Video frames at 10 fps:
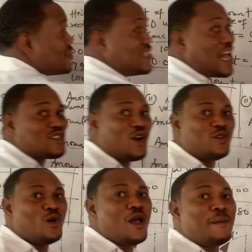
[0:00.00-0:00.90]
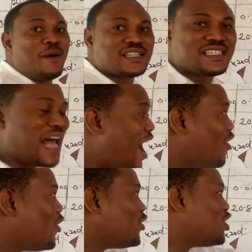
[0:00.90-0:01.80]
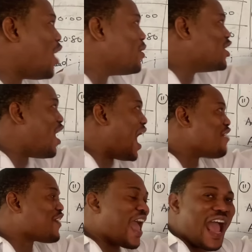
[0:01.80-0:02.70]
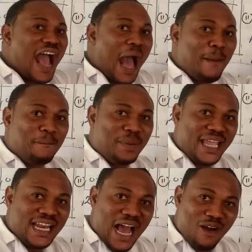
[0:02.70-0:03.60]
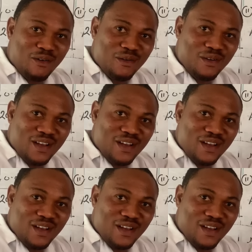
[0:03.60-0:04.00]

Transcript: Yes or no? But now, you know we don't have A and B now.